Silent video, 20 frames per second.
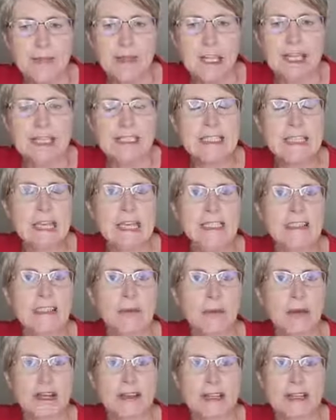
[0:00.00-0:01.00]
it takes
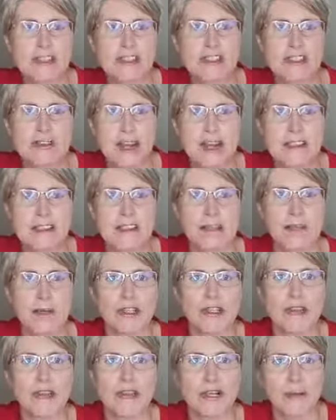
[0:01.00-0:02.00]
away that stress of when
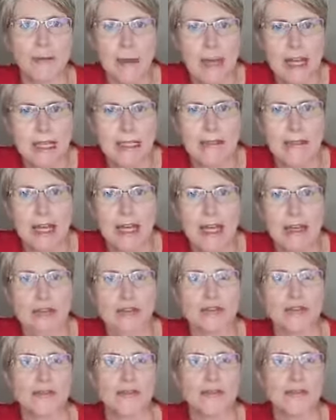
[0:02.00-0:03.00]
you come back in the
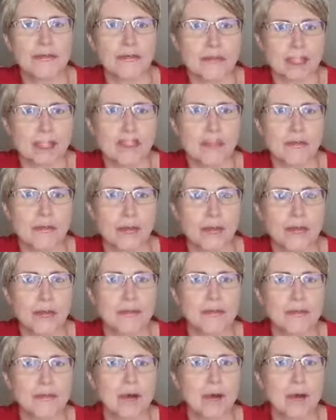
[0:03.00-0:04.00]
house or you finished work
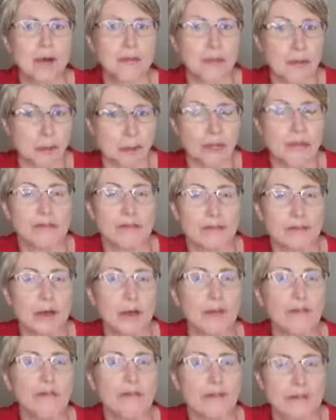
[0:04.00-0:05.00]
from home, if you're working from
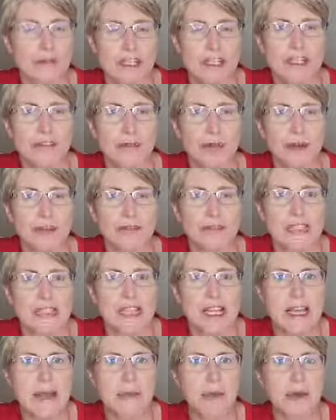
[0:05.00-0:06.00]
home, if you're finished work for the
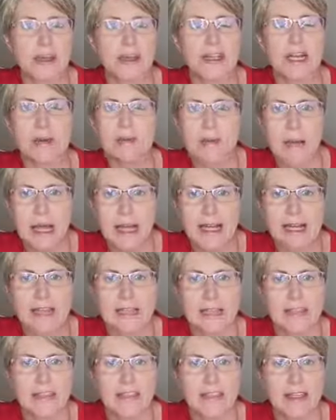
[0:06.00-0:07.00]
day, where you're not
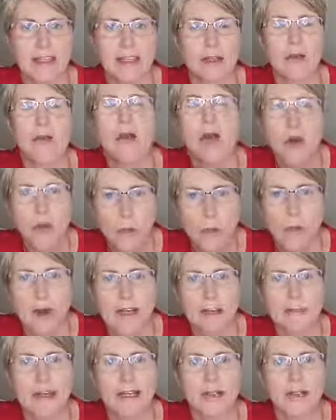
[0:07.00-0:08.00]
panicking thinking, what
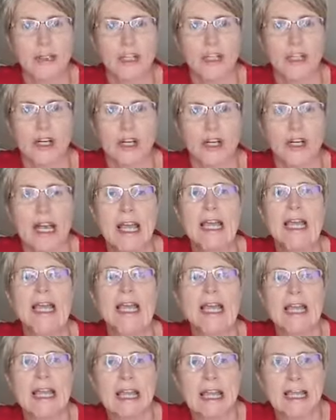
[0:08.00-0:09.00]
am I going to cook?
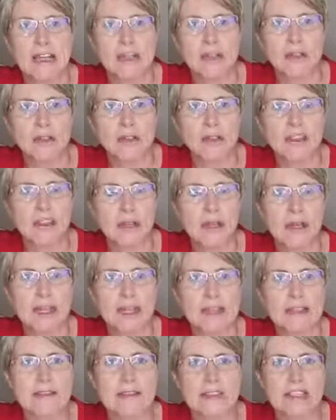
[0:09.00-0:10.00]
It also
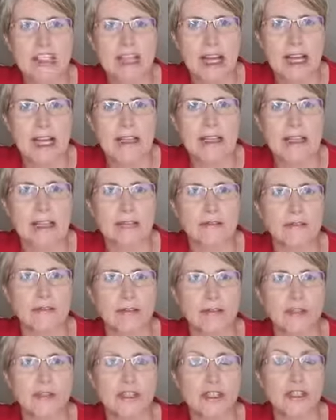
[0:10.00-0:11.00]
is fantastic for
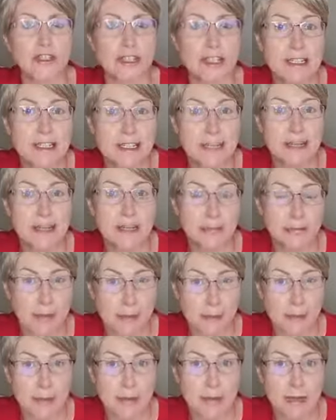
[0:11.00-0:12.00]
also cutting down your
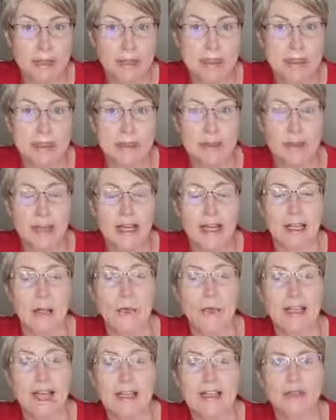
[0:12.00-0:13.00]
food bills as well,
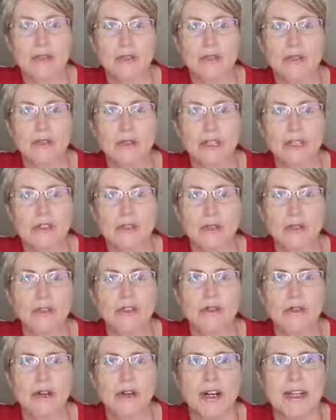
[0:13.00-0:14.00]
okay? So it's one of
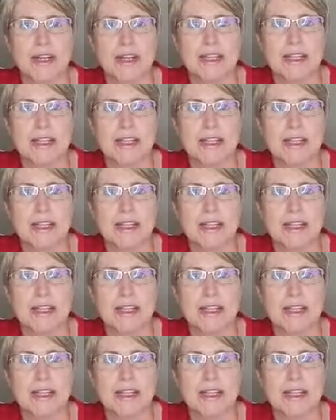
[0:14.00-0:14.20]
those where